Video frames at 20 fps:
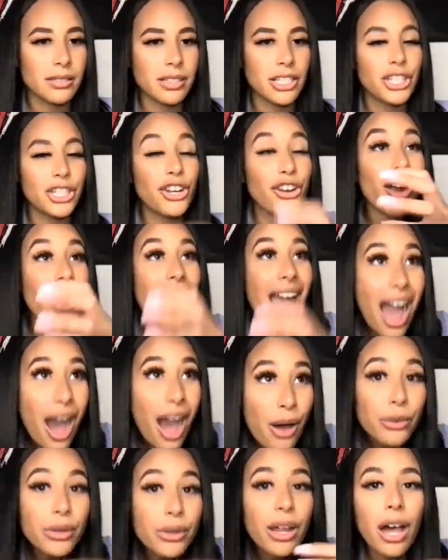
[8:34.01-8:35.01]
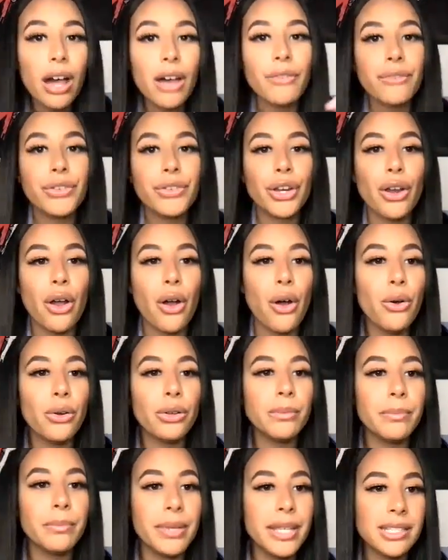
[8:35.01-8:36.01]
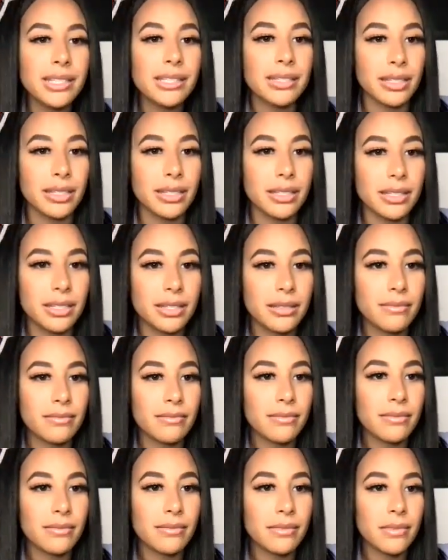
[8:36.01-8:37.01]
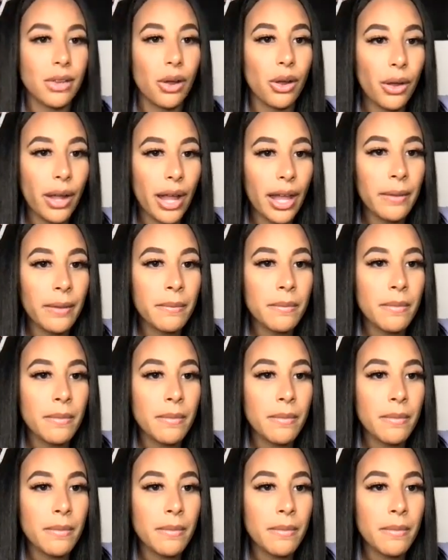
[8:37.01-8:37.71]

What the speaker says: You're out of your own business. Okay.